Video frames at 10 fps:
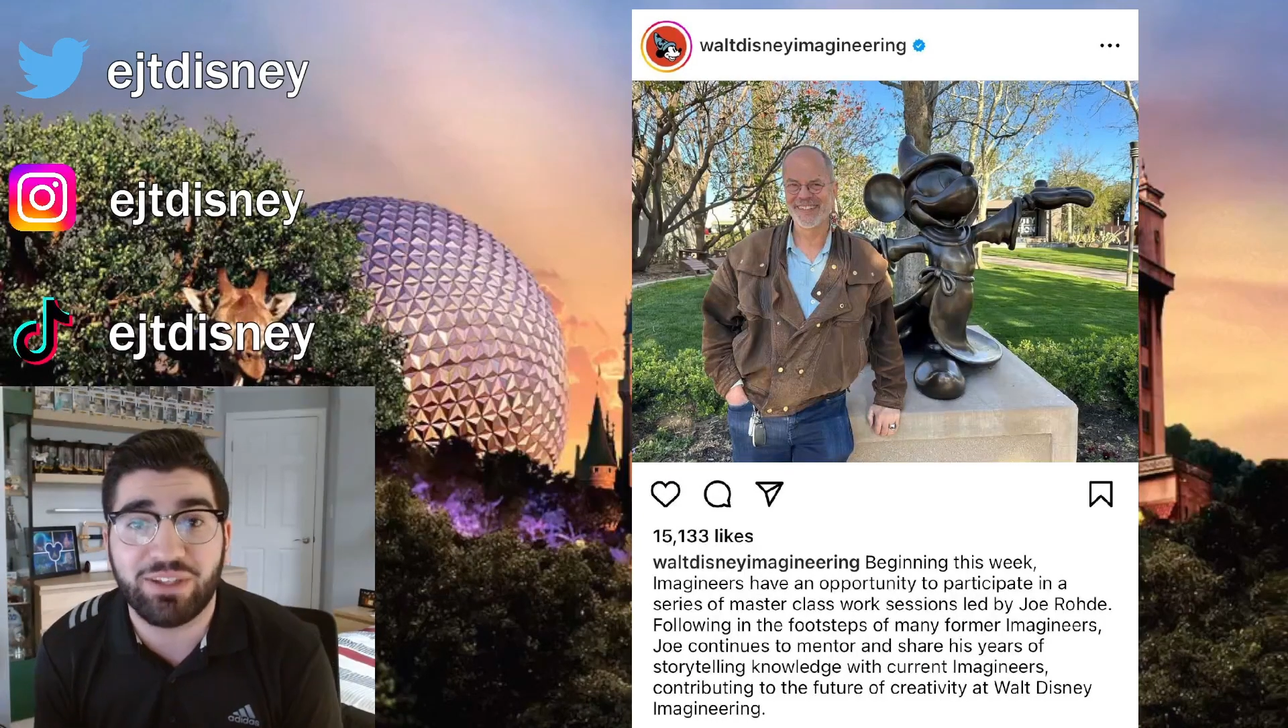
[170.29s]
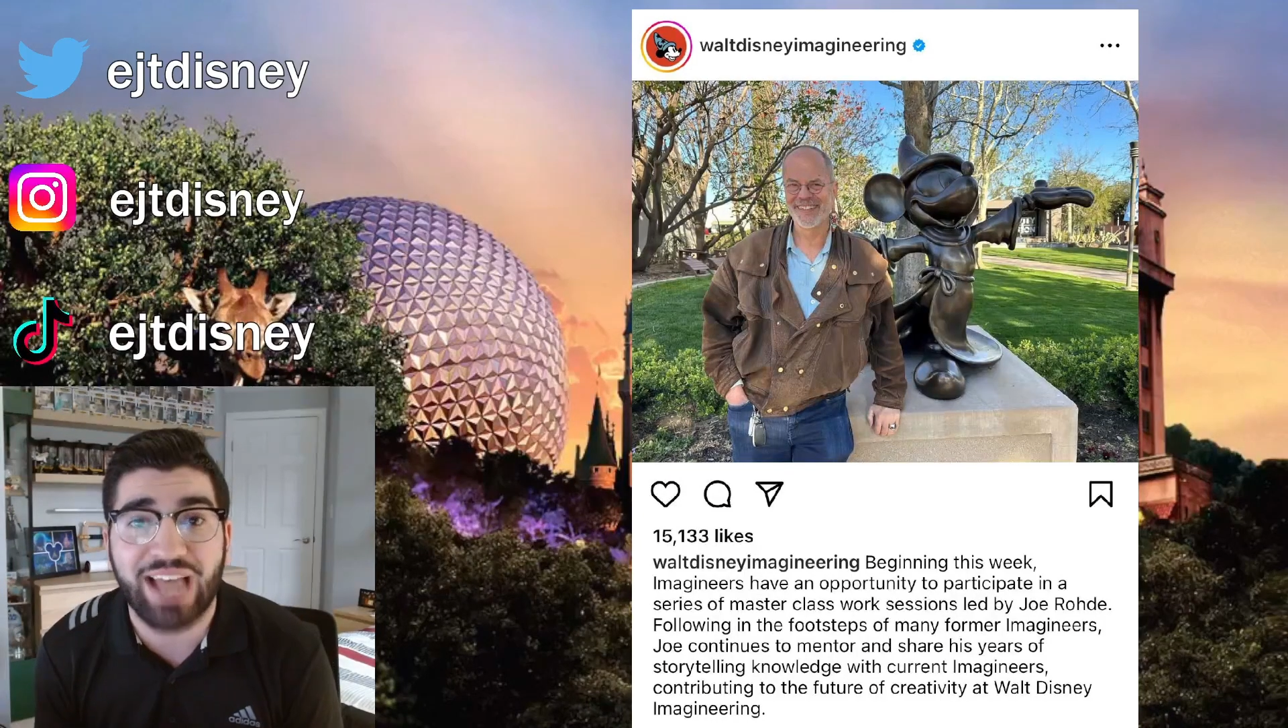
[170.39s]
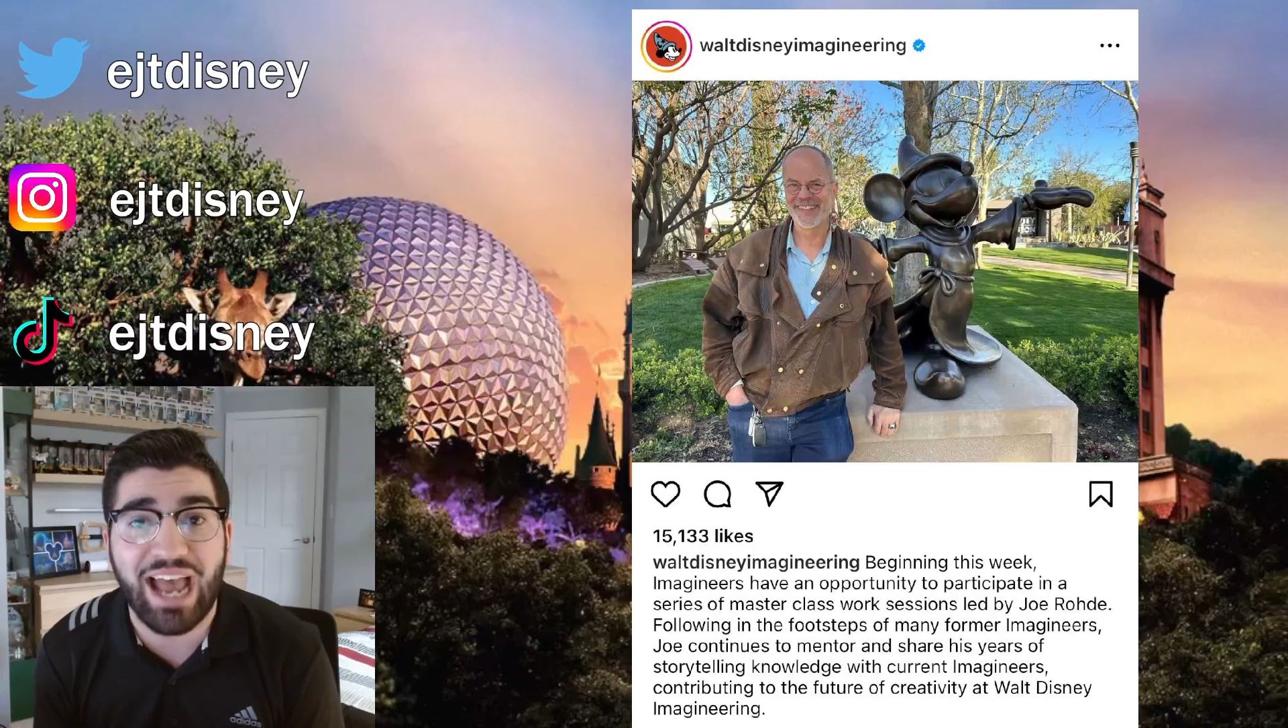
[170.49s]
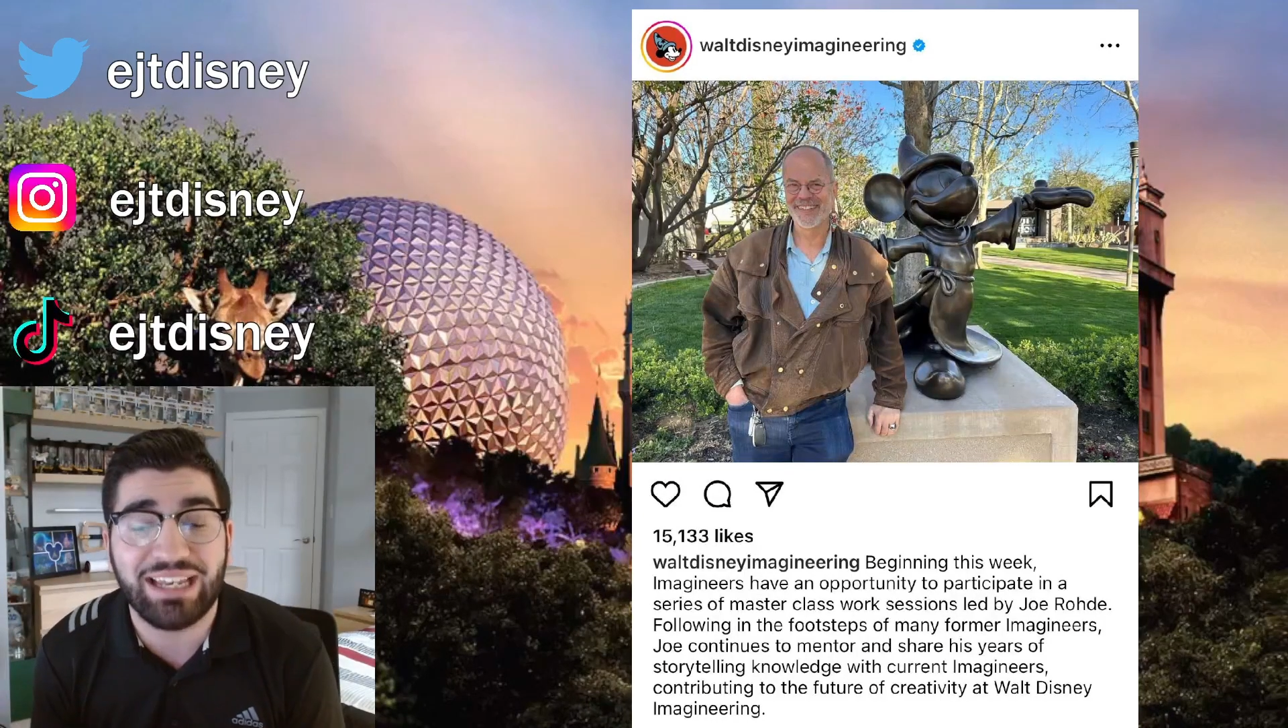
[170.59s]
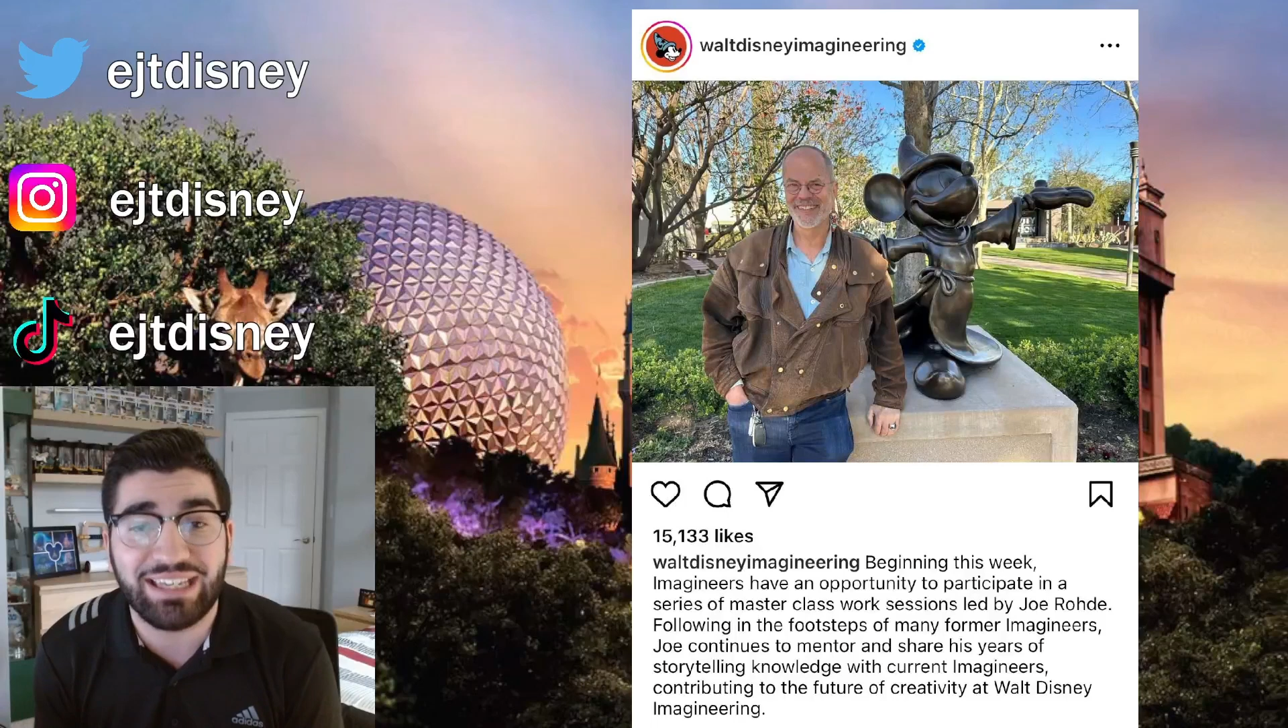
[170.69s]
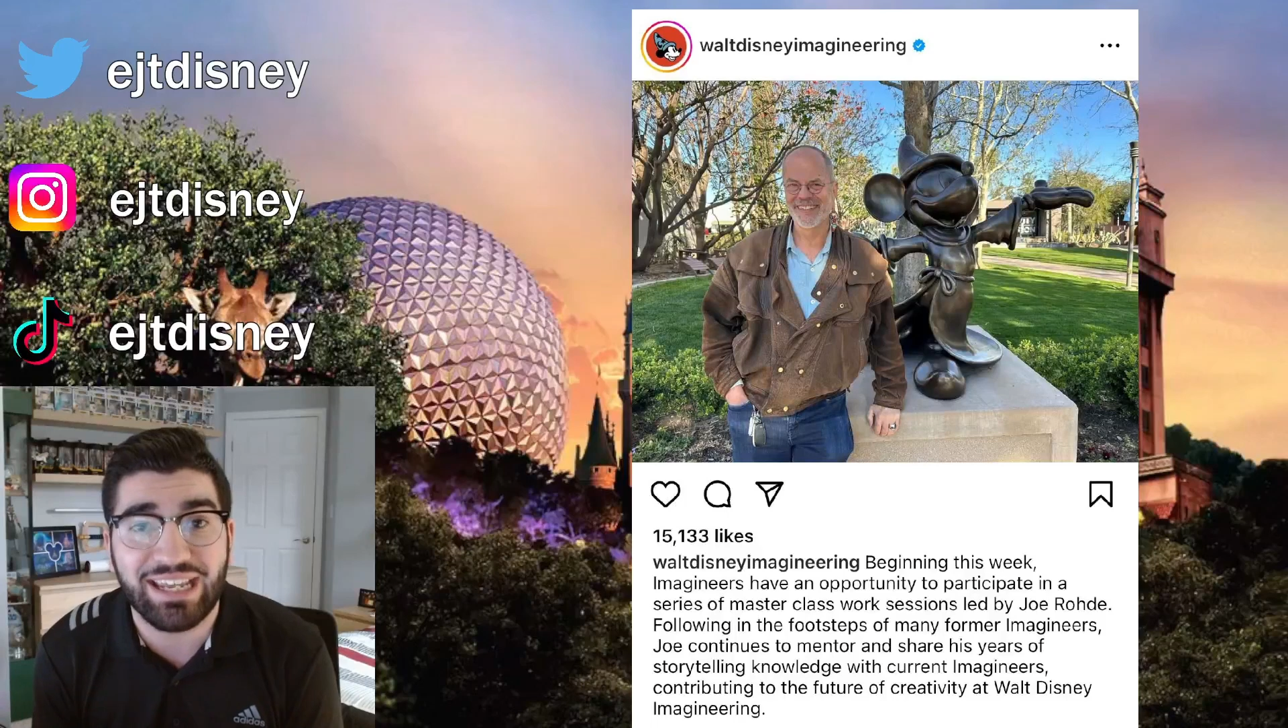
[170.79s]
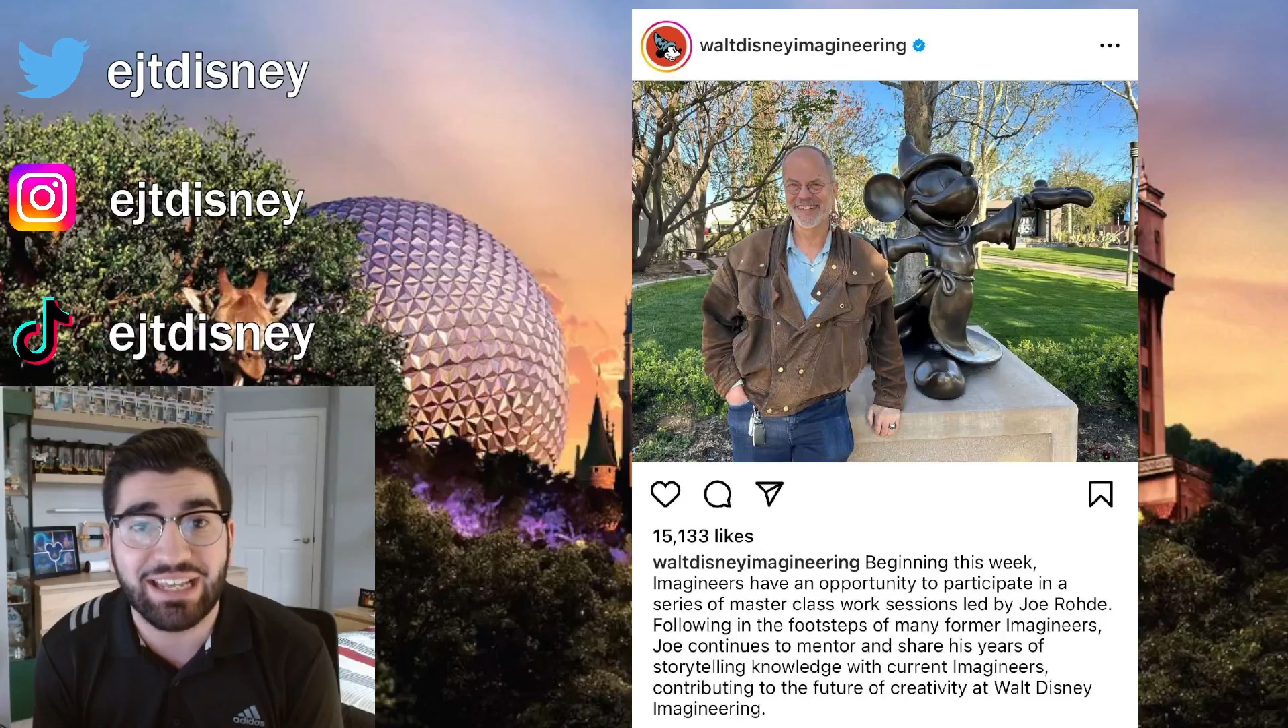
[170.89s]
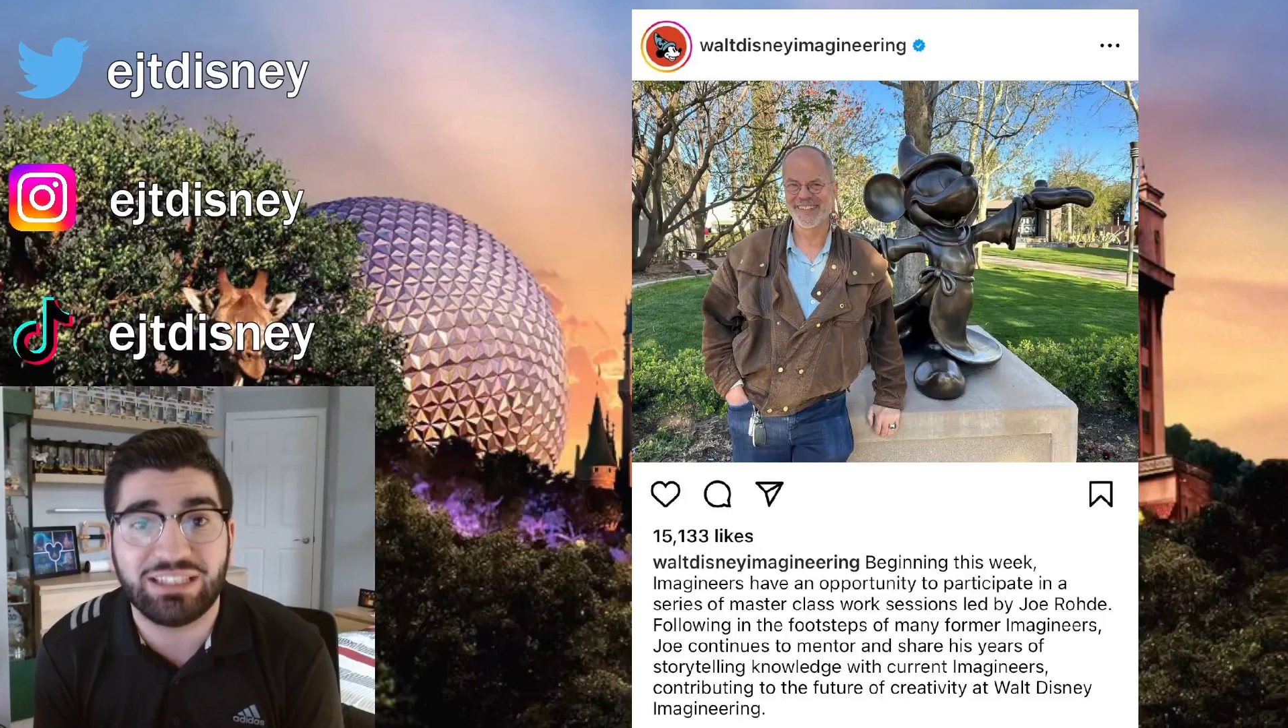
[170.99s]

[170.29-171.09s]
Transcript: ideas